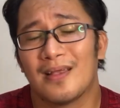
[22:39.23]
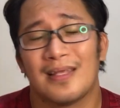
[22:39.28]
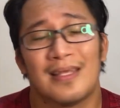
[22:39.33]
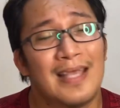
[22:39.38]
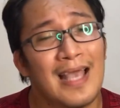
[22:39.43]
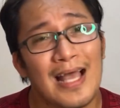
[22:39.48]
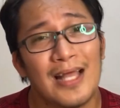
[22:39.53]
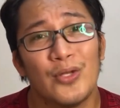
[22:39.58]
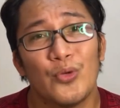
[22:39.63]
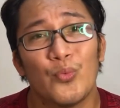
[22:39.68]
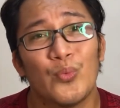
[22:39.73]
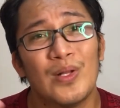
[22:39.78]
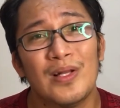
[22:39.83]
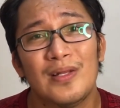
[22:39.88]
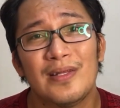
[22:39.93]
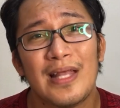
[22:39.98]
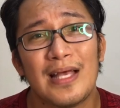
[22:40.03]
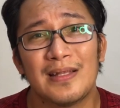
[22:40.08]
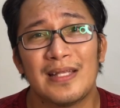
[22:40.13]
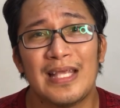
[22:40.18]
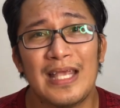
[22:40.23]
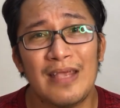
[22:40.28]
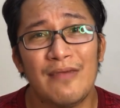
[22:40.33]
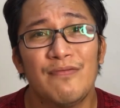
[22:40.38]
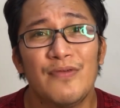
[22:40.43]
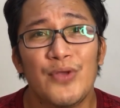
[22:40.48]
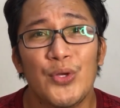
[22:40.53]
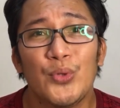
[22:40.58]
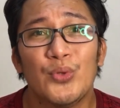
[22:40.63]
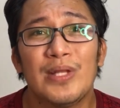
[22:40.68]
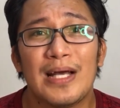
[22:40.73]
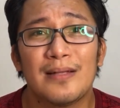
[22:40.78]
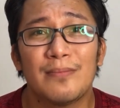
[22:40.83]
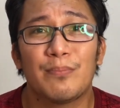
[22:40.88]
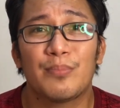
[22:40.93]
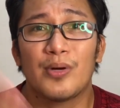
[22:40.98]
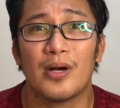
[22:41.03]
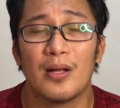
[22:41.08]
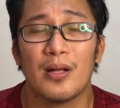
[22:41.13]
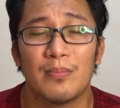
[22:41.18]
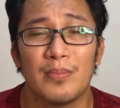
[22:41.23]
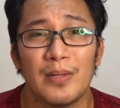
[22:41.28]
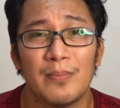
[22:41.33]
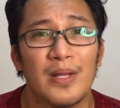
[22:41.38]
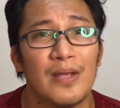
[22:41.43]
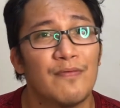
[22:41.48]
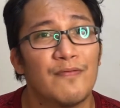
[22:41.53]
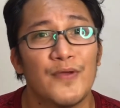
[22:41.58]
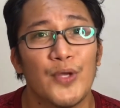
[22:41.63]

God will not give you that problem if